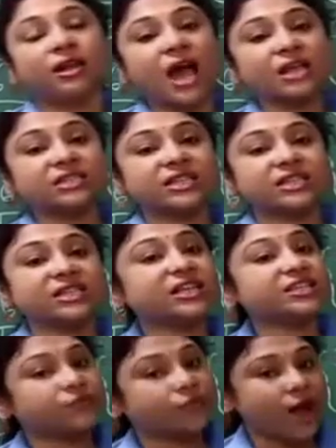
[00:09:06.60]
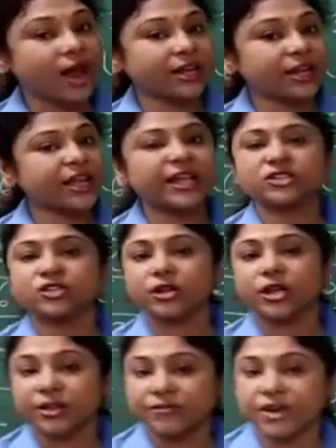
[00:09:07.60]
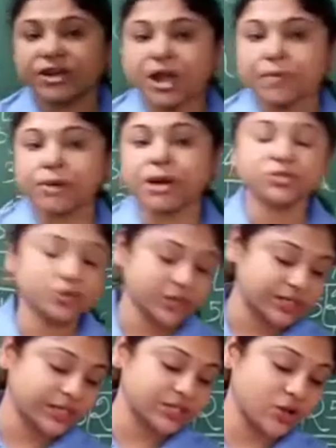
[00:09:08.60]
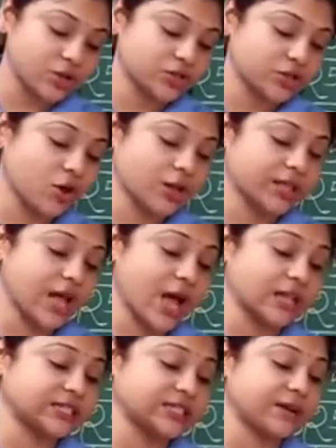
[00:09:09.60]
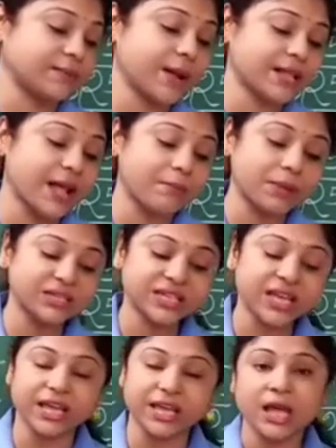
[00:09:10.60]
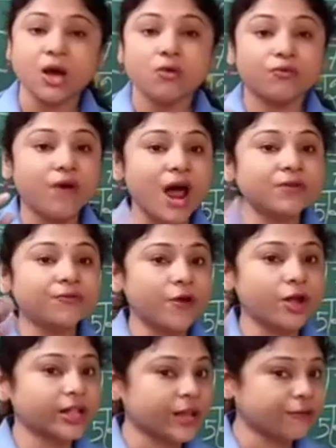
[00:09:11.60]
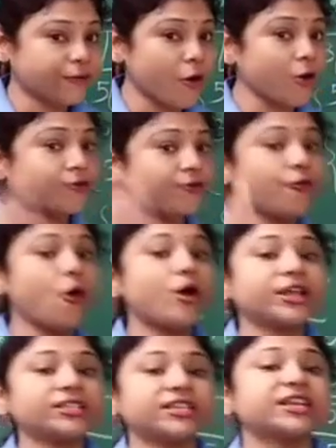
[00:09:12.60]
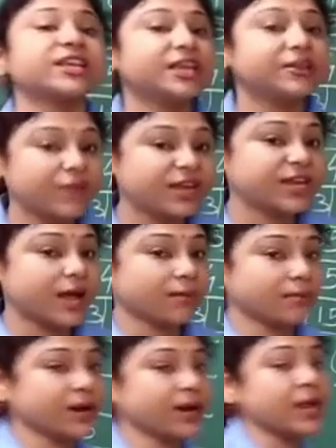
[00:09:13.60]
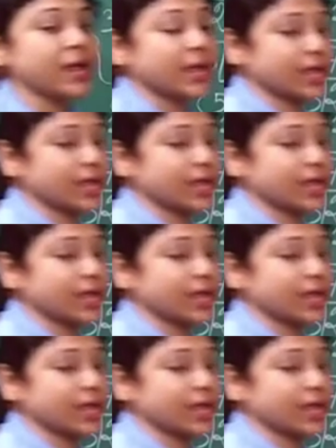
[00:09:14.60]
last digit is 1, it is not an even number, so this is also not the answer. But number C, 144, 4 is an even number,